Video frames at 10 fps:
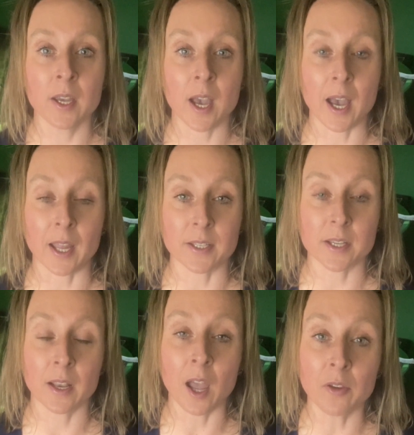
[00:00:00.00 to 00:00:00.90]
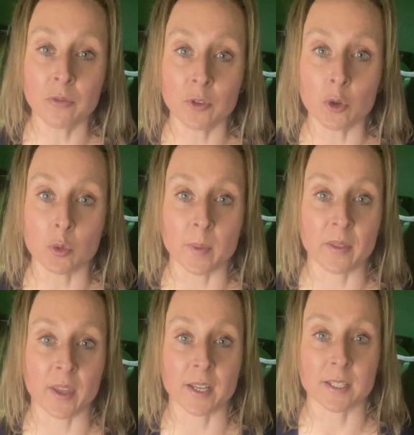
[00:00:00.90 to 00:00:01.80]
And live food would be
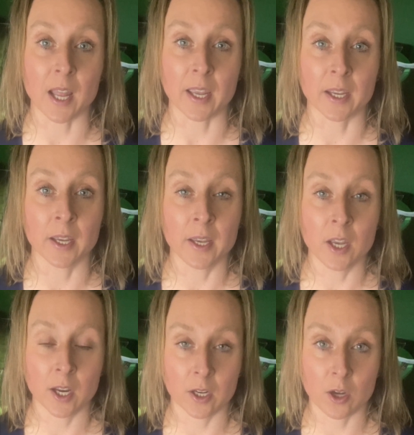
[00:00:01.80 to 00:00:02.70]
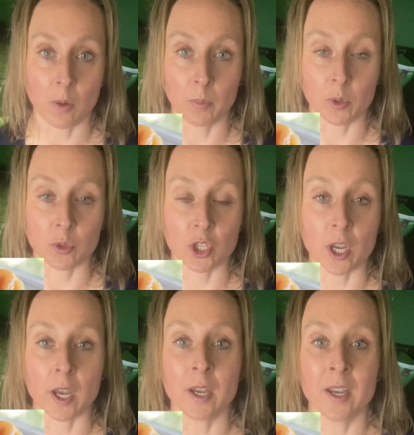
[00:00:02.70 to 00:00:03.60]
things like
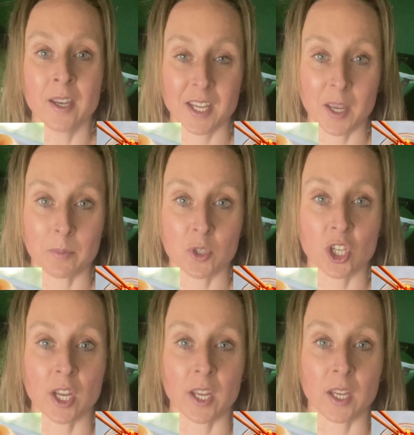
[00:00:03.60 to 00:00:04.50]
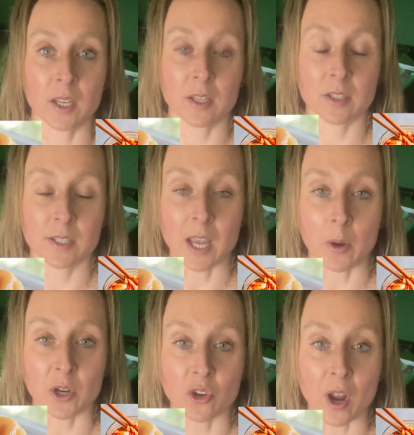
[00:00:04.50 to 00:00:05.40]
kombucha, kimchi,
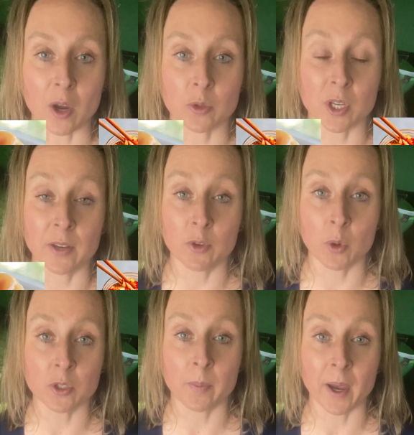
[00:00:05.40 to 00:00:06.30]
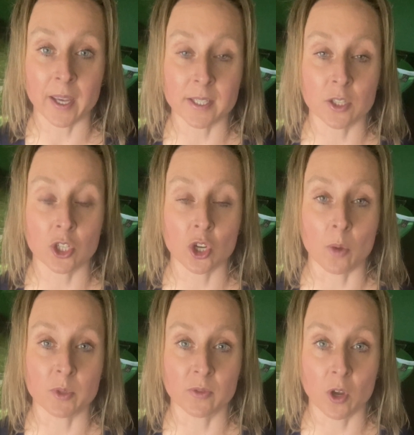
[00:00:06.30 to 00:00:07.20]
sauerkraut. And if you want to buy it in the
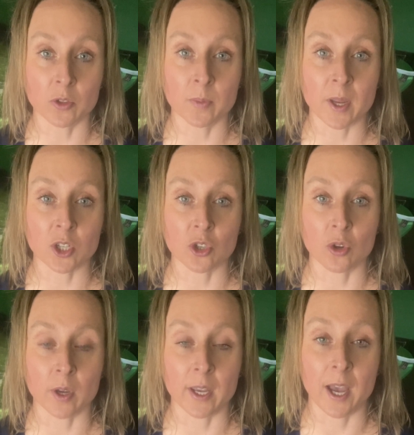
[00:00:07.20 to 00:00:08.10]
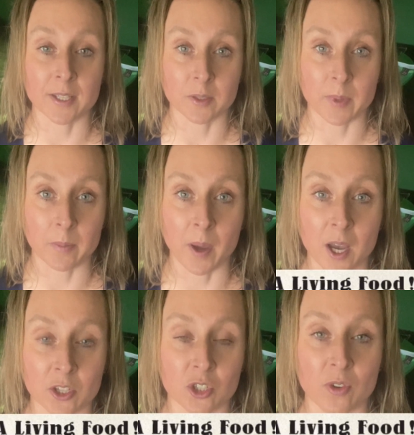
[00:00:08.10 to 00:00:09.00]
shops, you've got to make sure it hasn't been
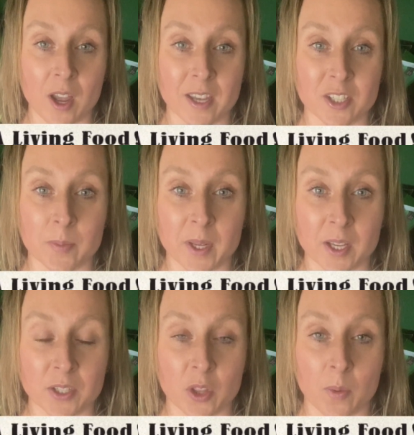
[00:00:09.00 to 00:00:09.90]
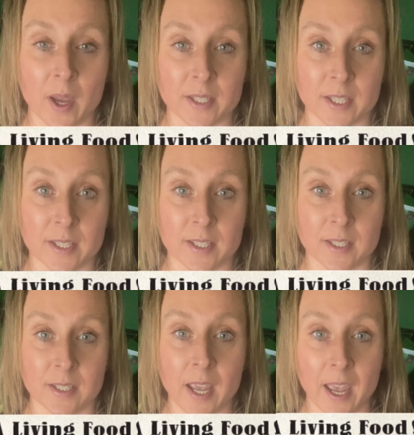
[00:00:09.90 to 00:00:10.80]
pasteurized because otherwise it's
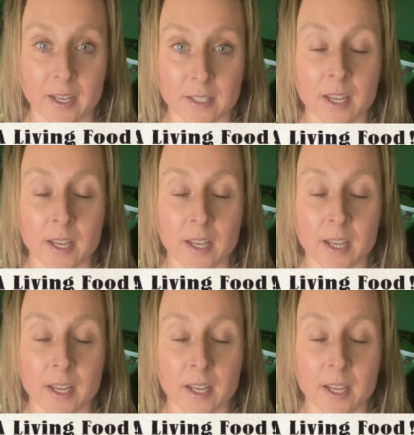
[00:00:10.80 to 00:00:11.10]
dead.